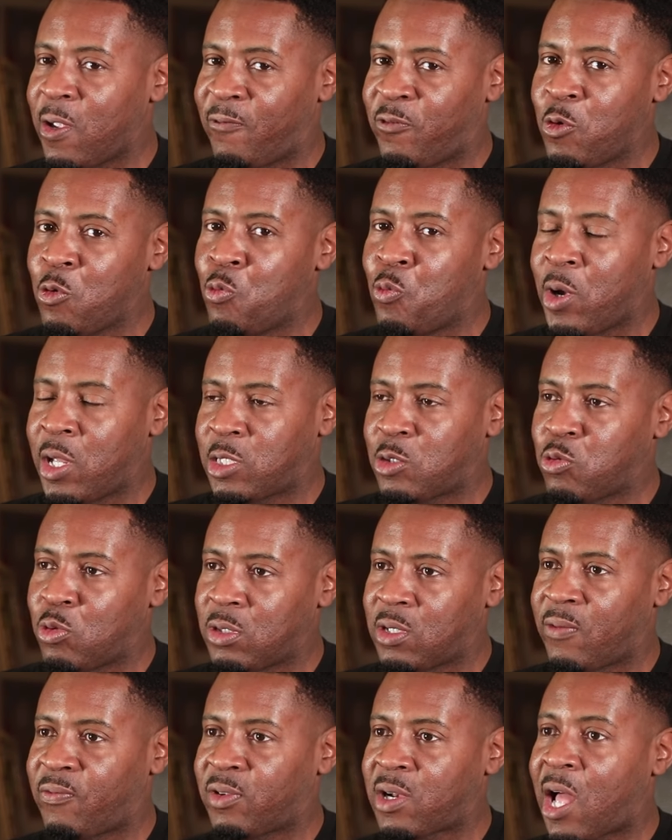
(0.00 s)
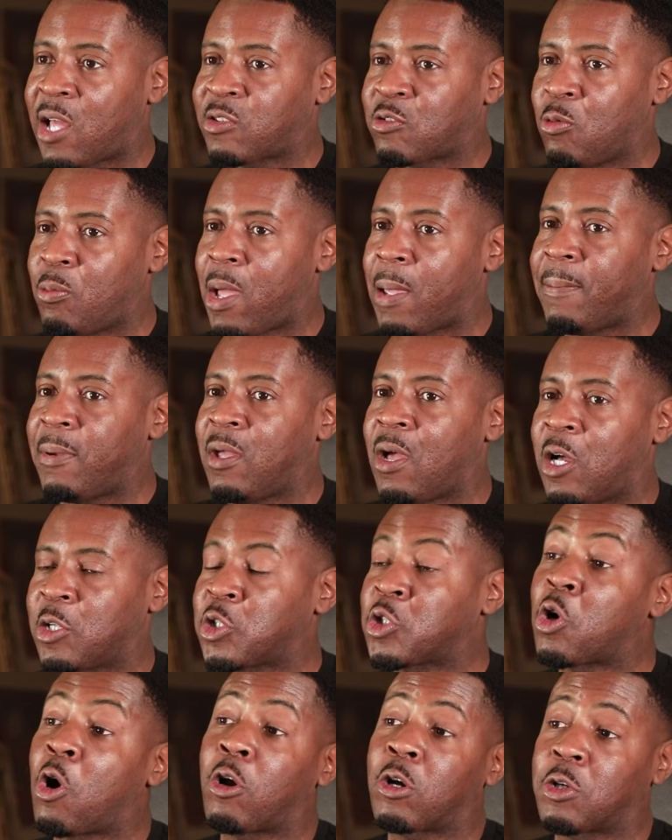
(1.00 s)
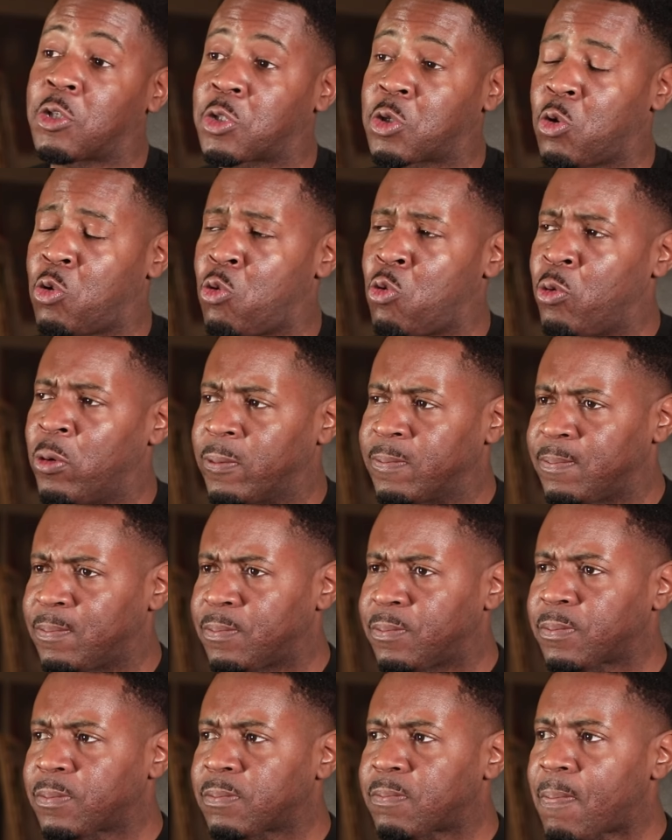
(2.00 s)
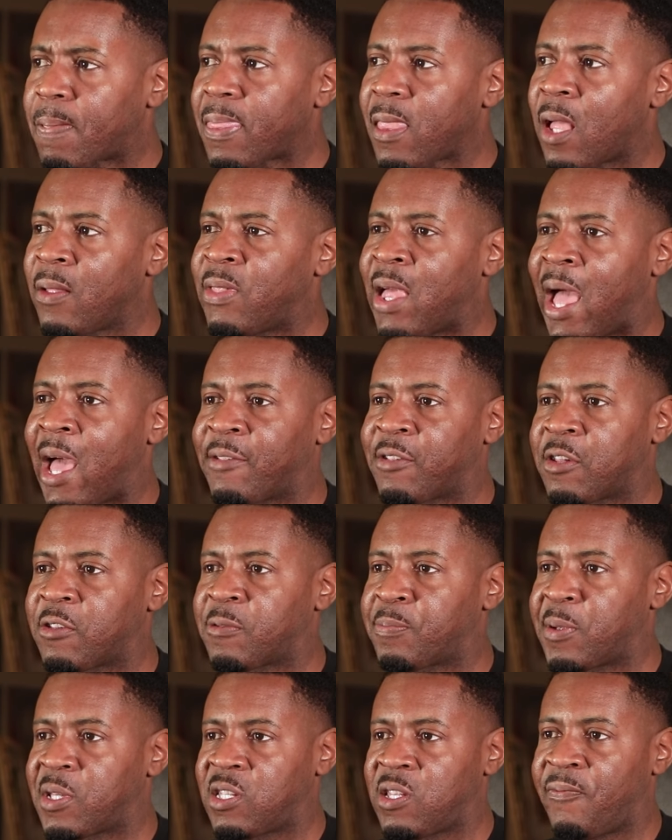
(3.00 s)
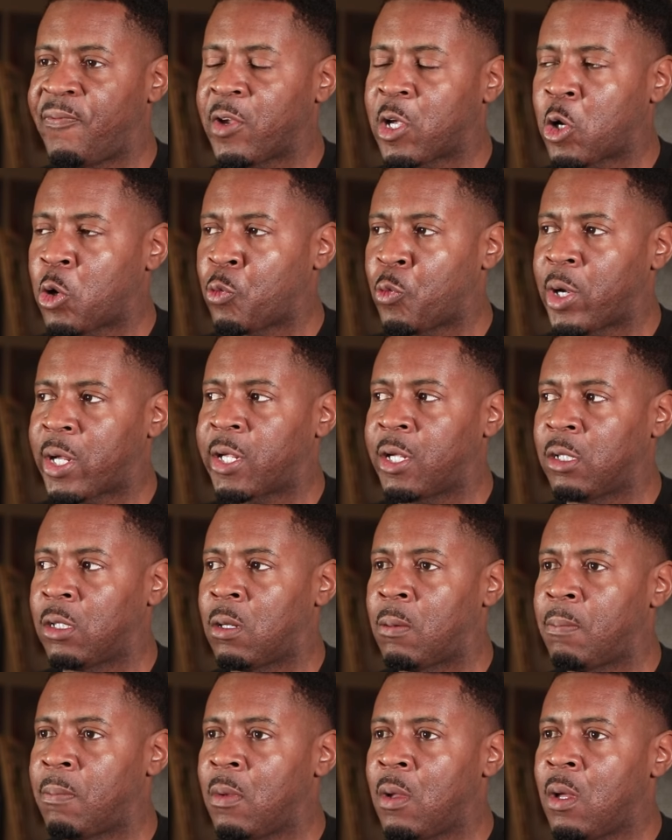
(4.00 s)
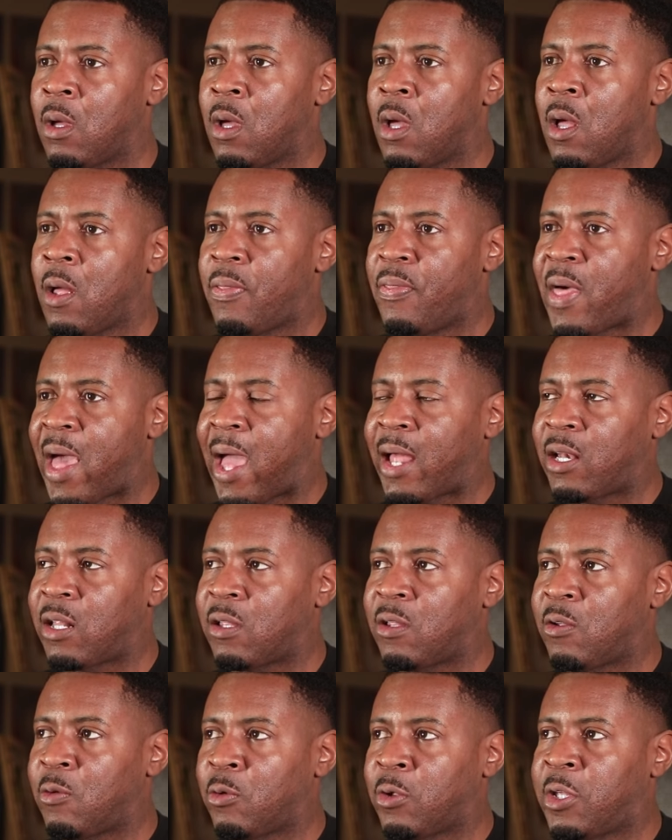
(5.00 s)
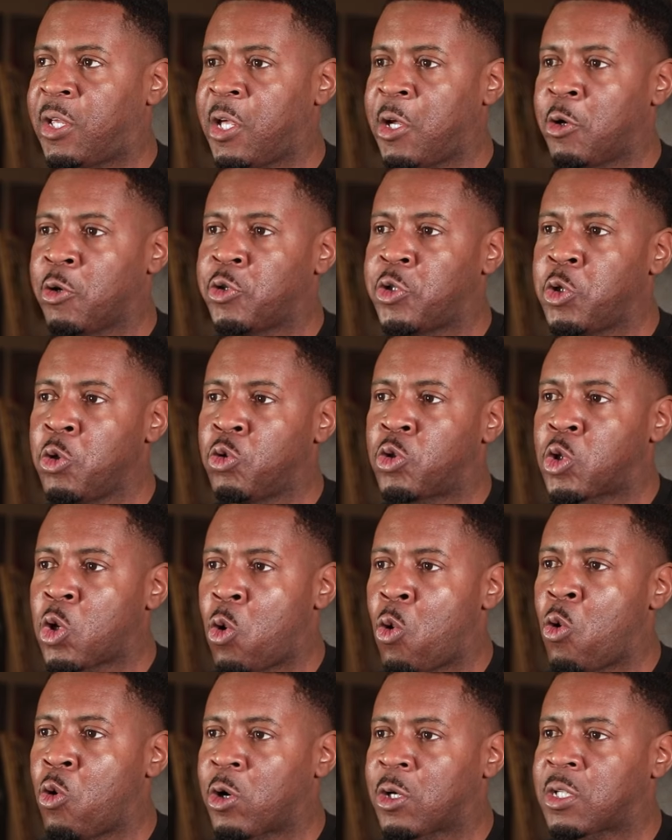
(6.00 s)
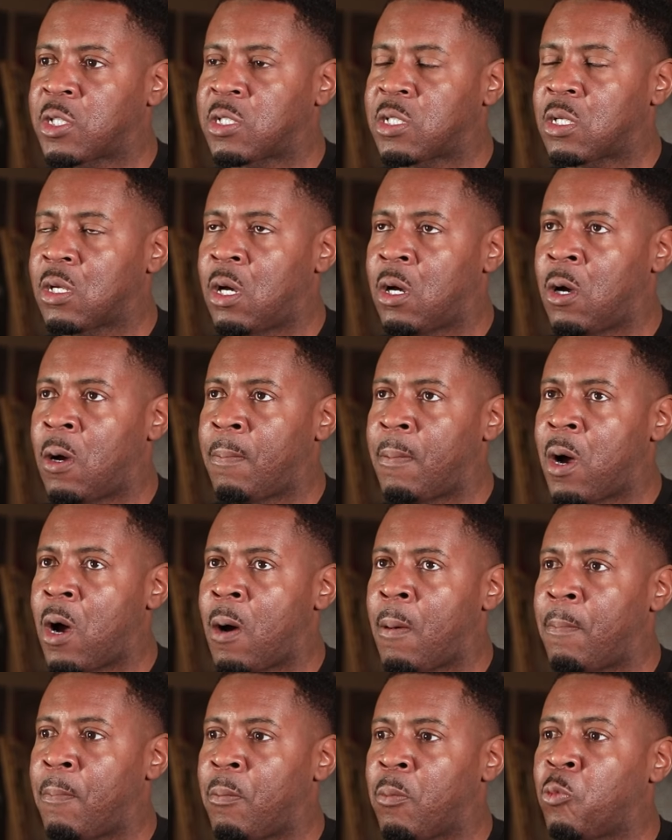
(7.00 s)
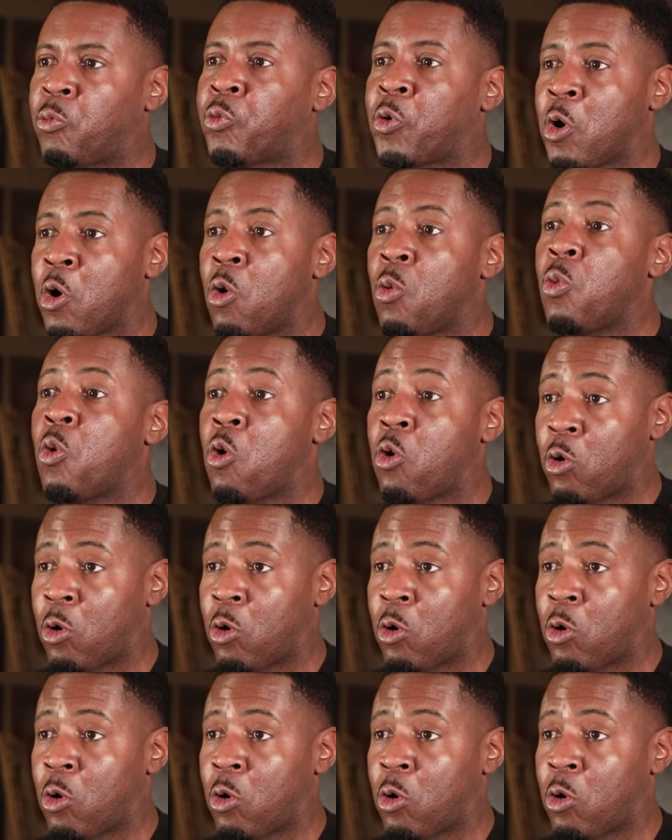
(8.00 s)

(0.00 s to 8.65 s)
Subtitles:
If you went to a different high school, maybe a charter school that has a specific curriculum that gears you towards real